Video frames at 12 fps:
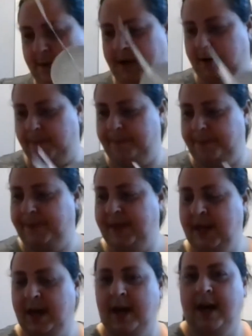we go.
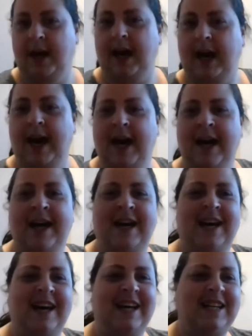
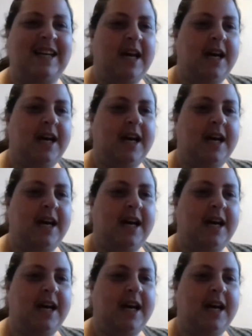And